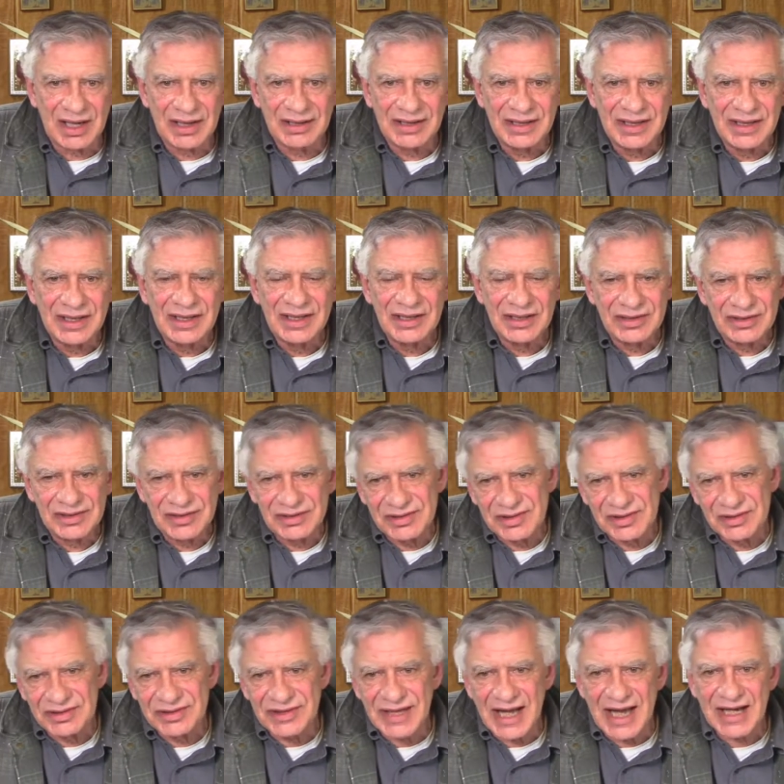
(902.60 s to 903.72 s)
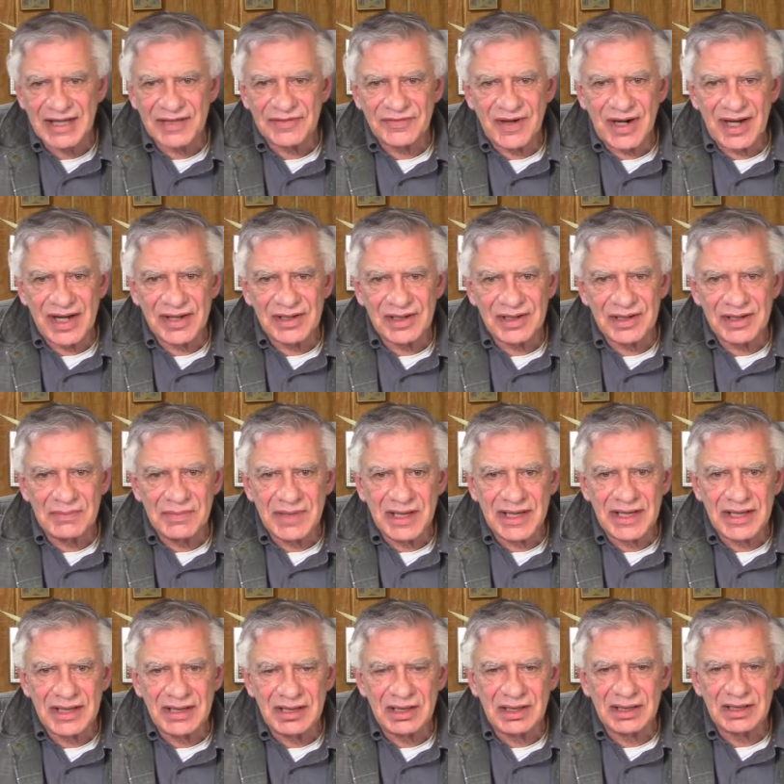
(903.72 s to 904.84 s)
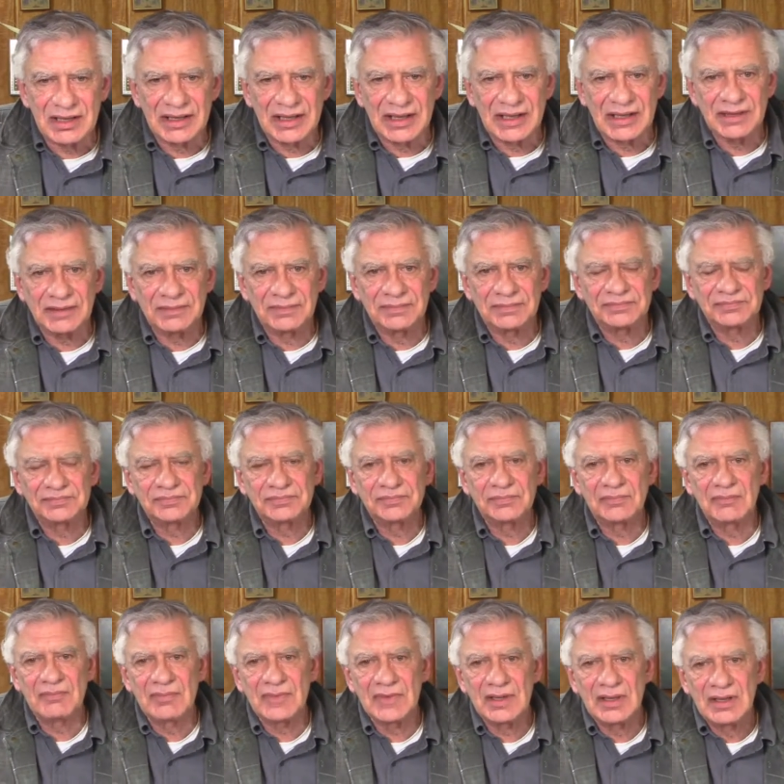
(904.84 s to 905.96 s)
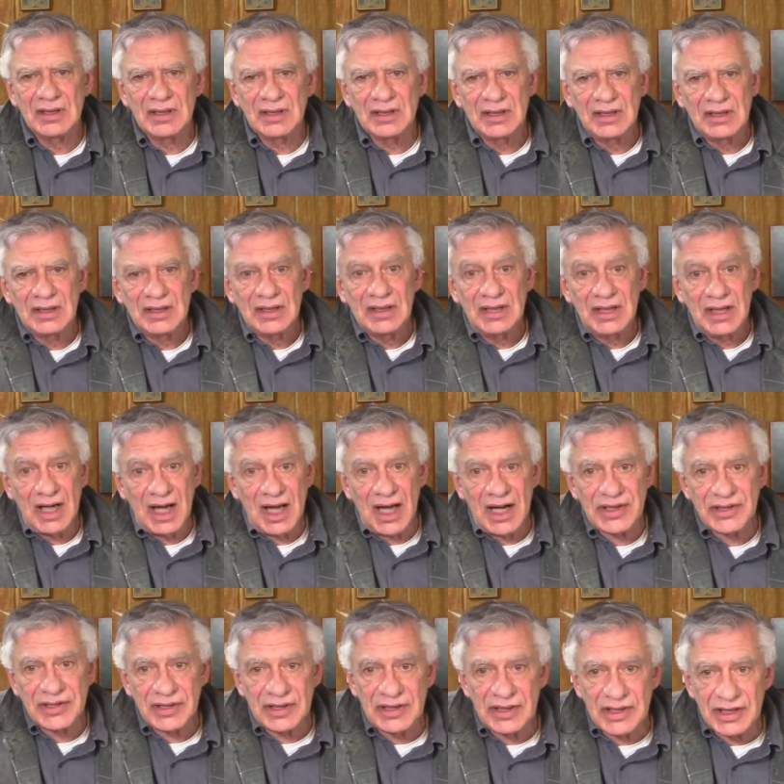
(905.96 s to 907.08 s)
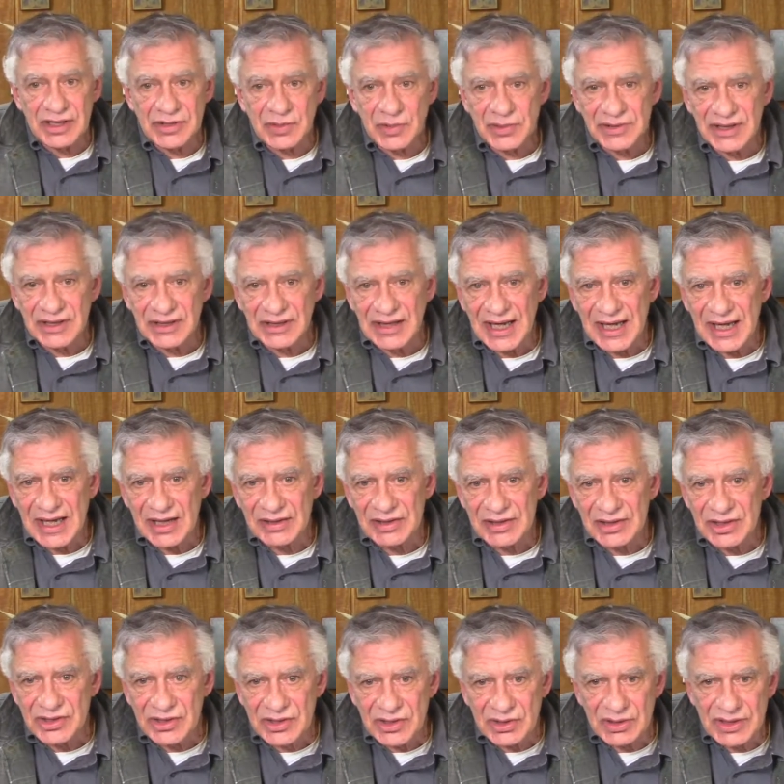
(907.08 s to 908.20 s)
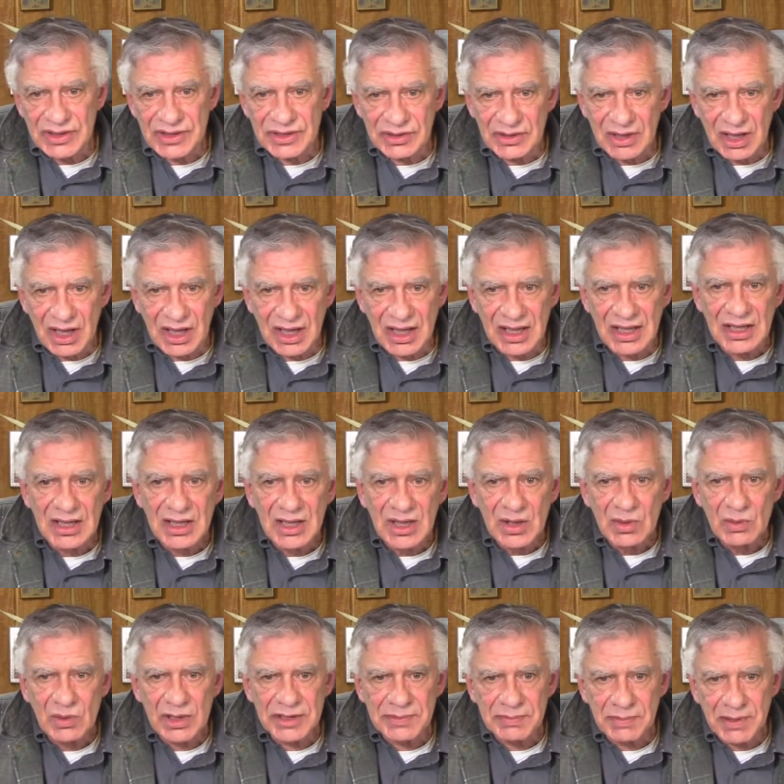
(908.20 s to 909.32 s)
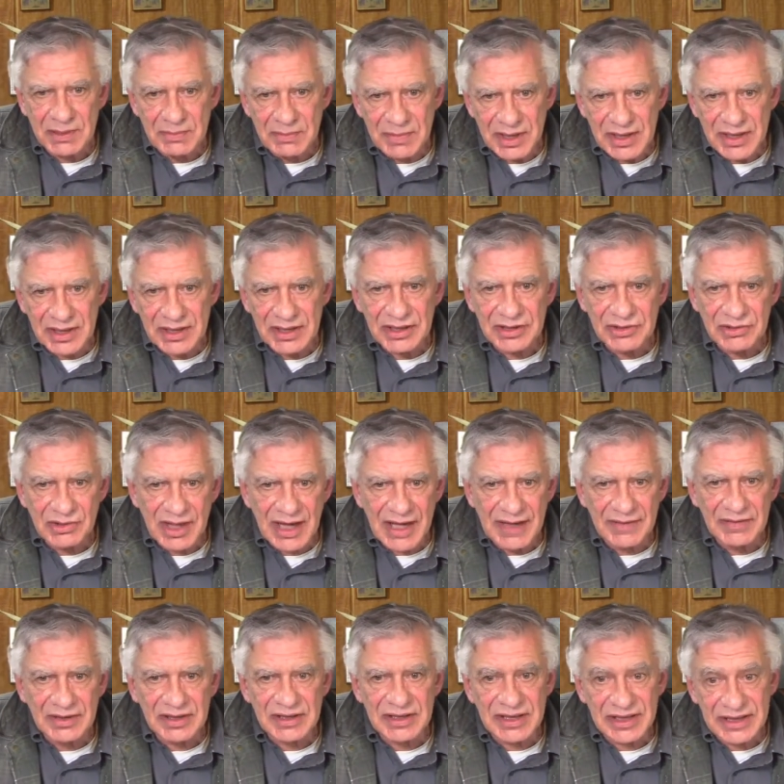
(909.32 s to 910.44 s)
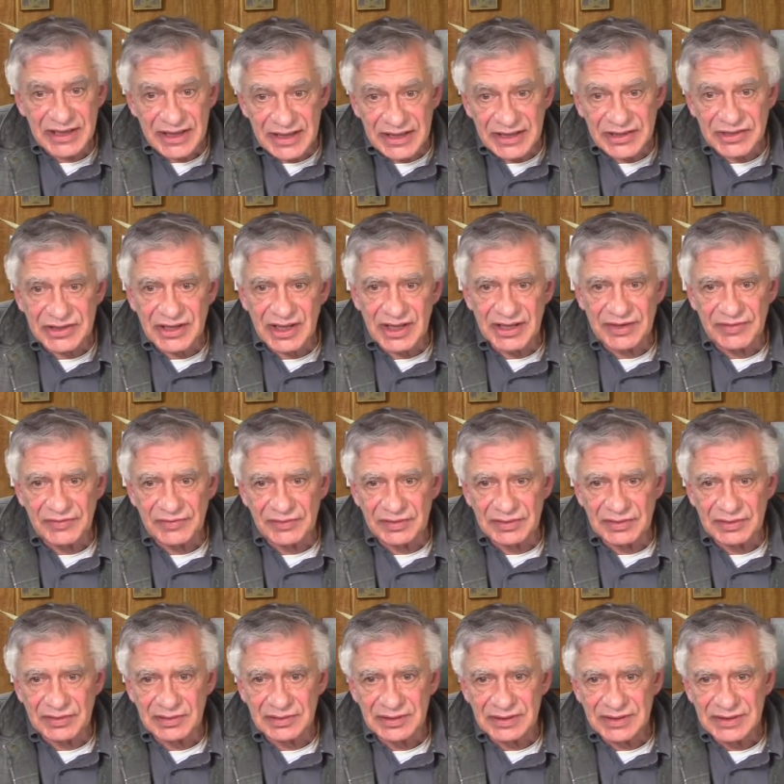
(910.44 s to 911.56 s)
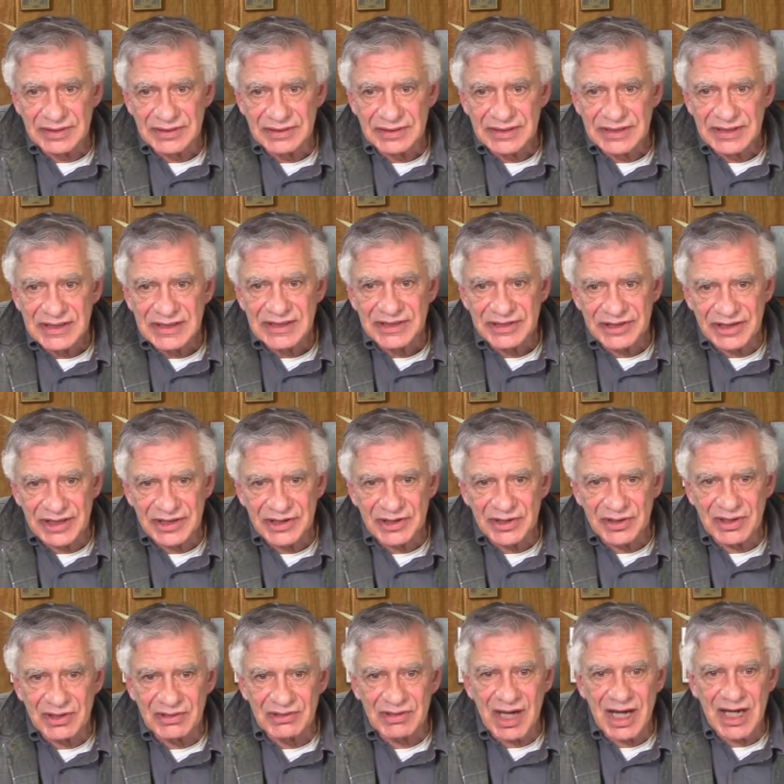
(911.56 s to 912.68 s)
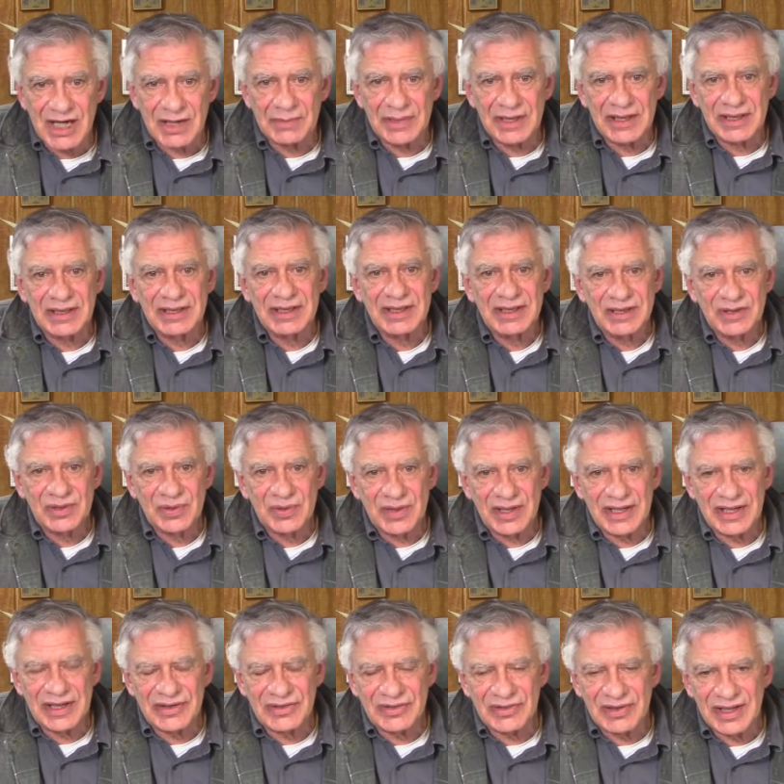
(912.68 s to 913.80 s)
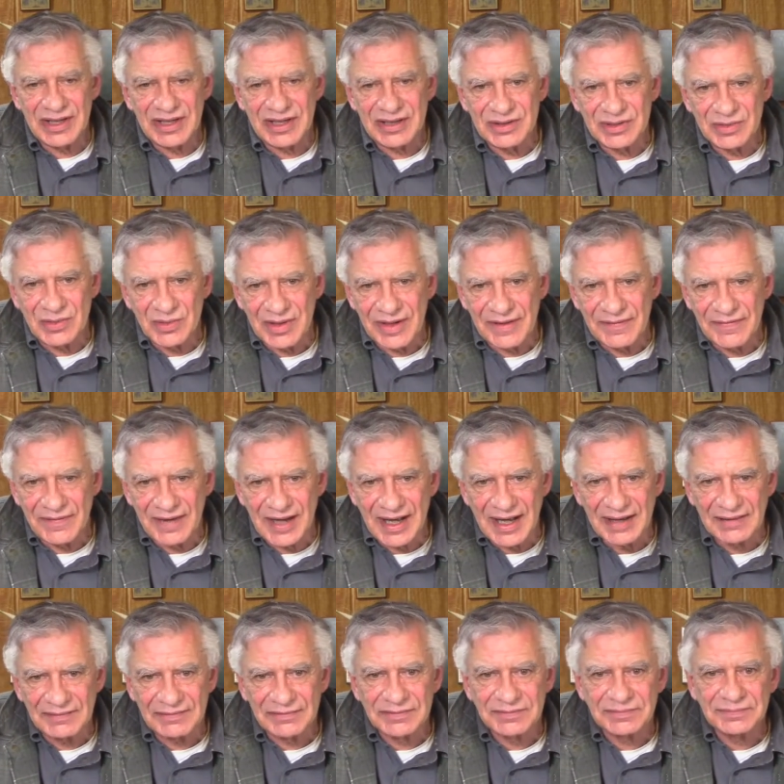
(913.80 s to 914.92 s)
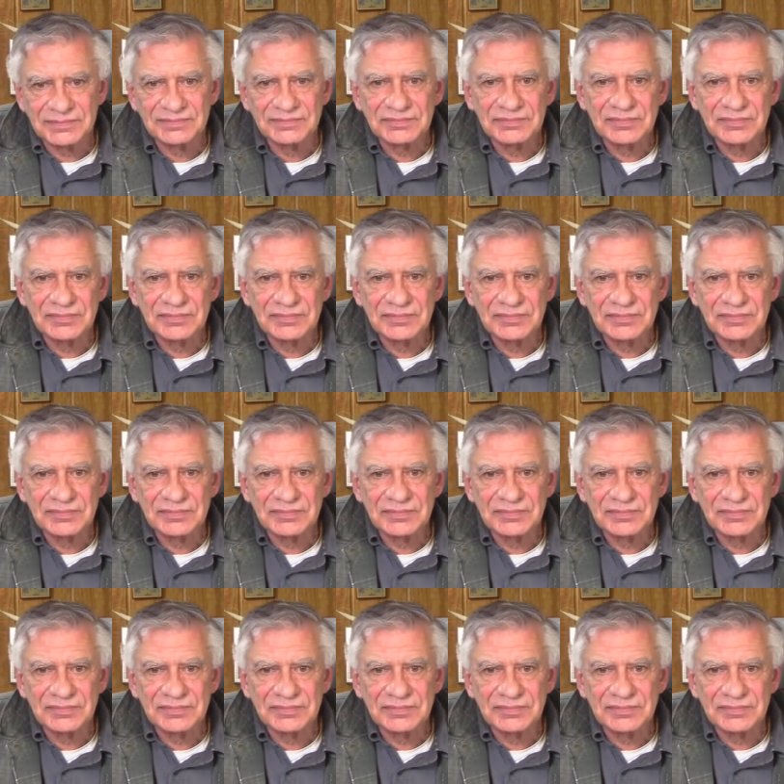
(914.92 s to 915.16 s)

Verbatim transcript: bar to satisfy their immediate hunger. And actually, this was allowed in the Jewish law, which permitted a traveler to eat such food. See Deuteronomy 23 and 25.